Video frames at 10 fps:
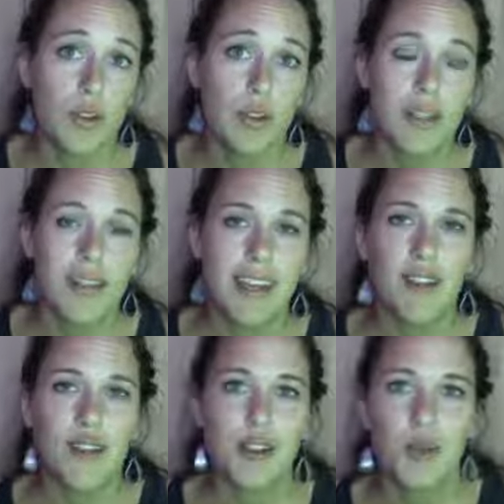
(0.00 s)
and the
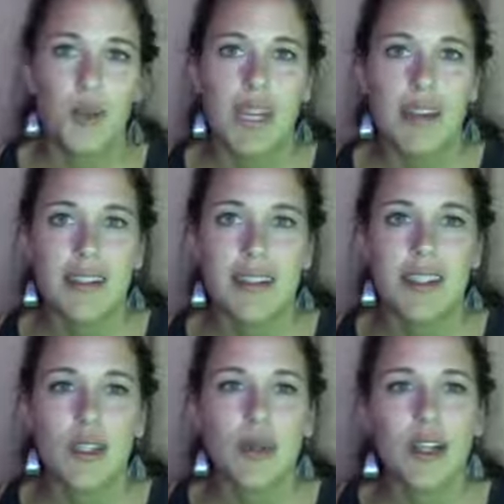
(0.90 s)
other is wings. And
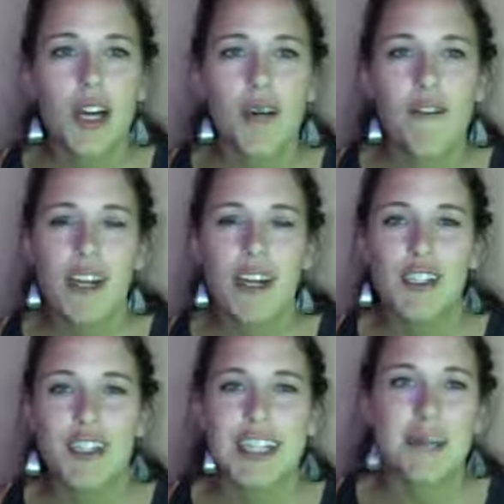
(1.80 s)
so we talk about
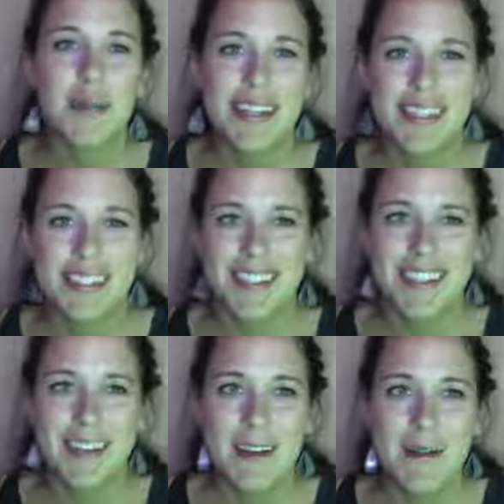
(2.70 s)
fostering independence.
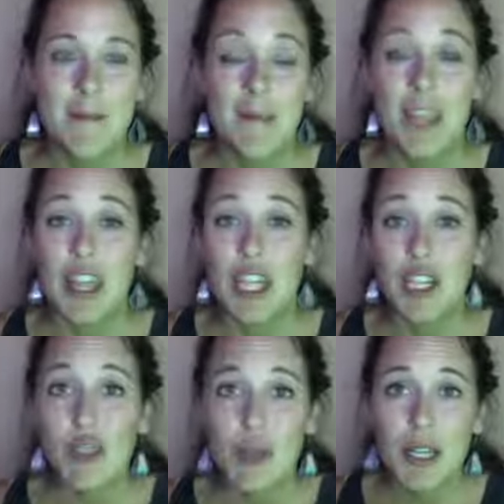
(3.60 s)
The
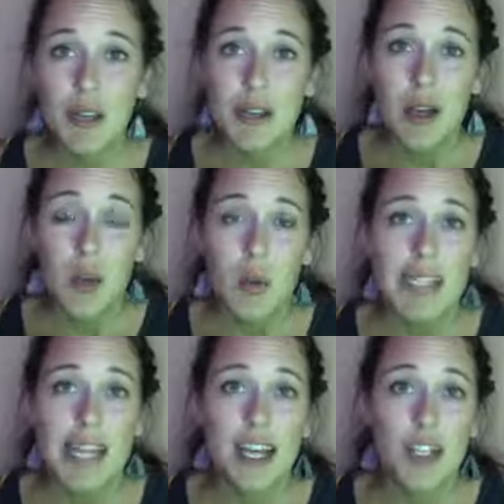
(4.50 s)
third one was
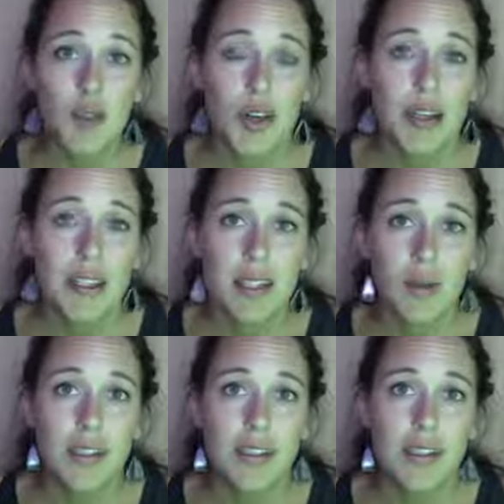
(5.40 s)
natural
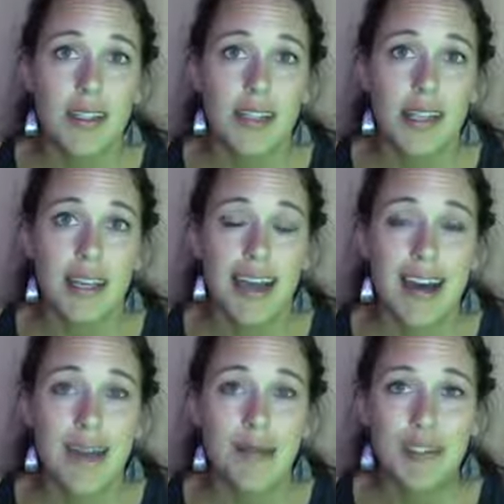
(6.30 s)
consequences, and how
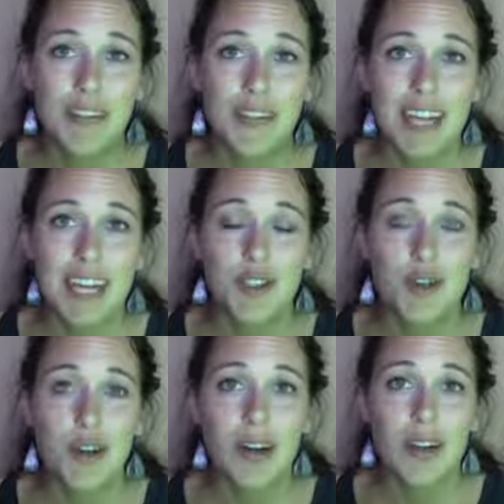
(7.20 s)
I believe that natural
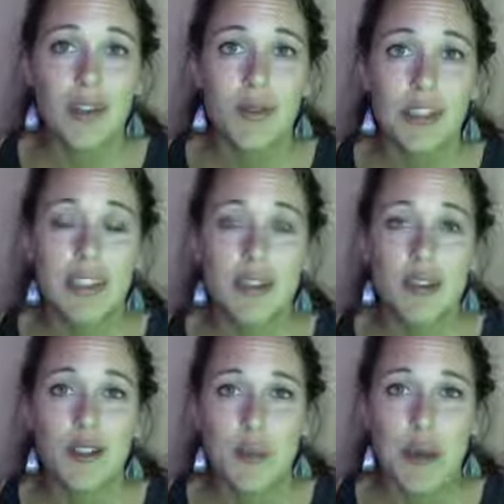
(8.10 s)
consequences are
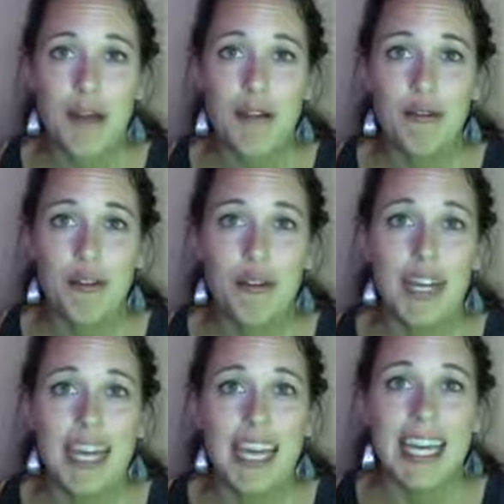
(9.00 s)
so powerful
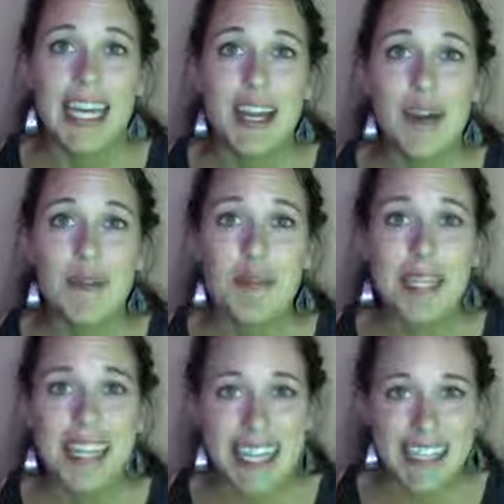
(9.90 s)
in helping
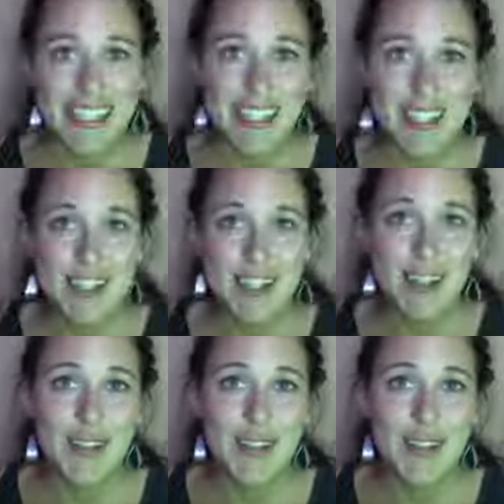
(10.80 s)
kids to